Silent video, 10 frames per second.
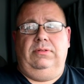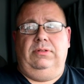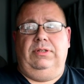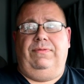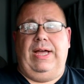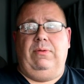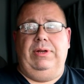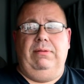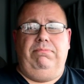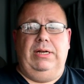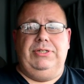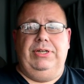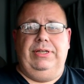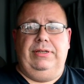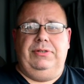Define what your budget
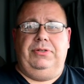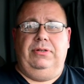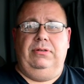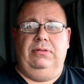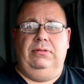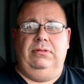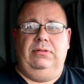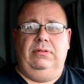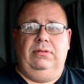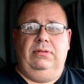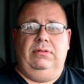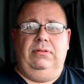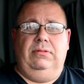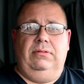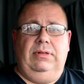is
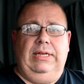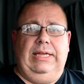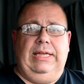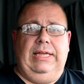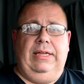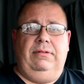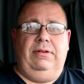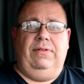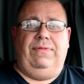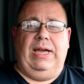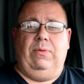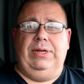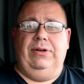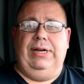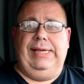and define what
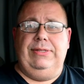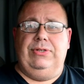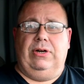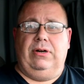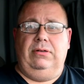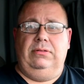your needs are.